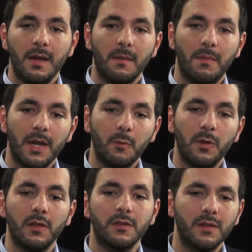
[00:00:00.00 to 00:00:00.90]
But we
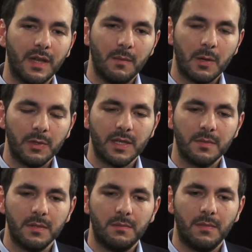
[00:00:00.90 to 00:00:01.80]
also came out with
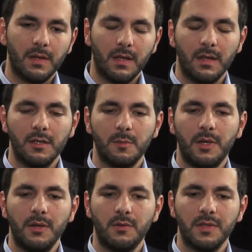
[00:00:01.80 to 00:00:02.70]
something that I think is
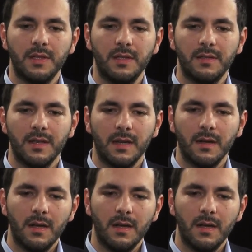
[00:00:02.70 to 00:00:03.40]
very interesting, is that